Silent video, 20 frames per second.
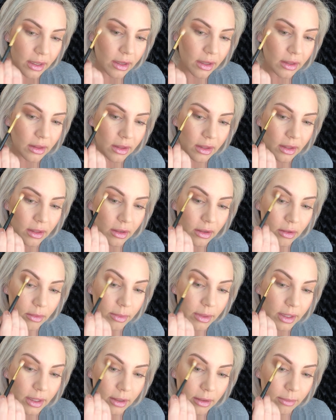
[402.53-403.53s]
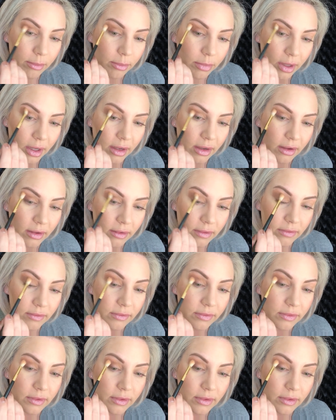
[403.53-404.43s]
a little bit above